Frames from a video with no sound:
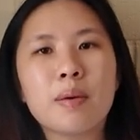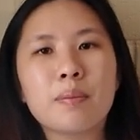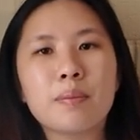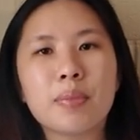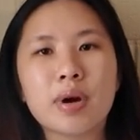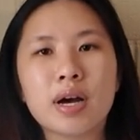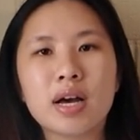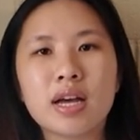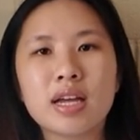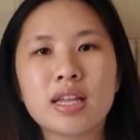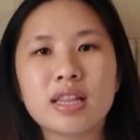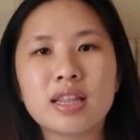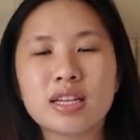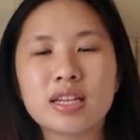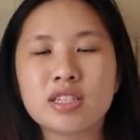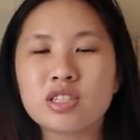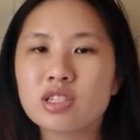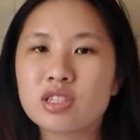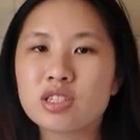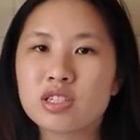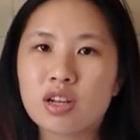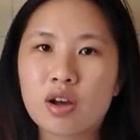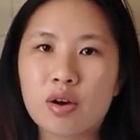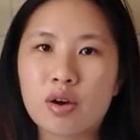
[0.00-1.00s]
But let's
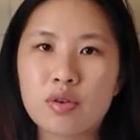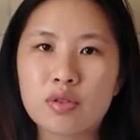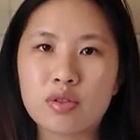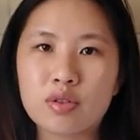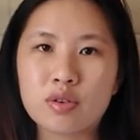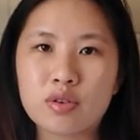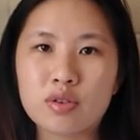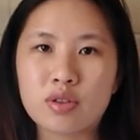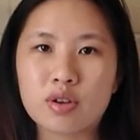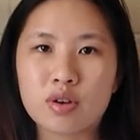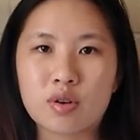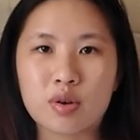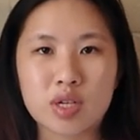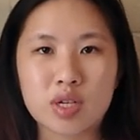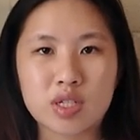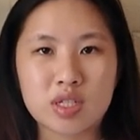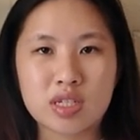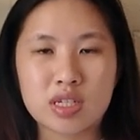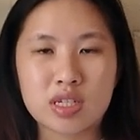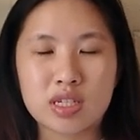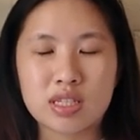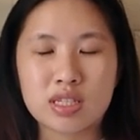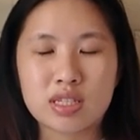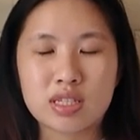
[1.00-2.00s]
just go through the
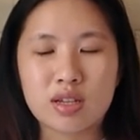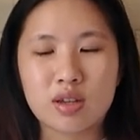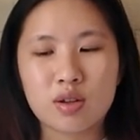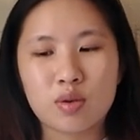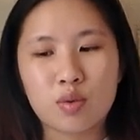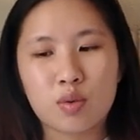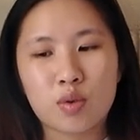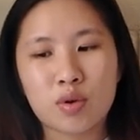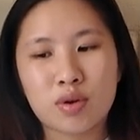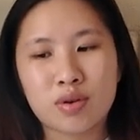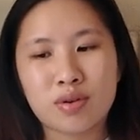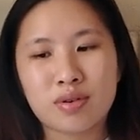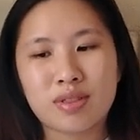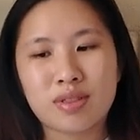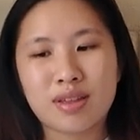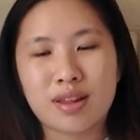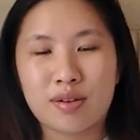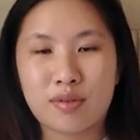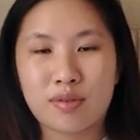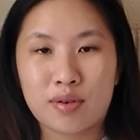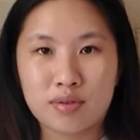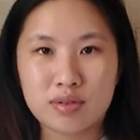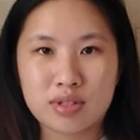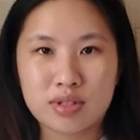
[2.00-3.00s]
questions in order
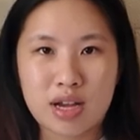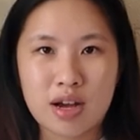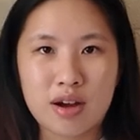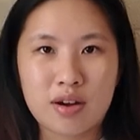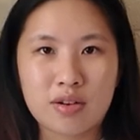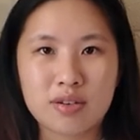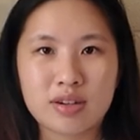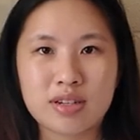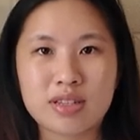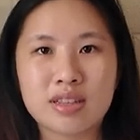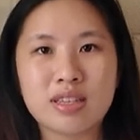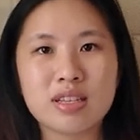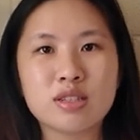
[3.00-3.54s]
that I wrote down.